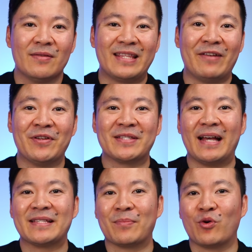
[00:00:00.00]
the difference
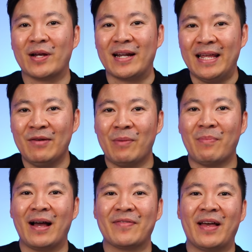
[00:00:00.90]
adds up quickly when
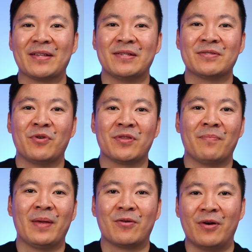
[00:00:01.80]
buying thousands worth
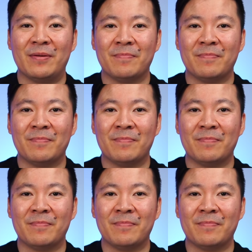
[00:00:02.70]
of Bitcoin.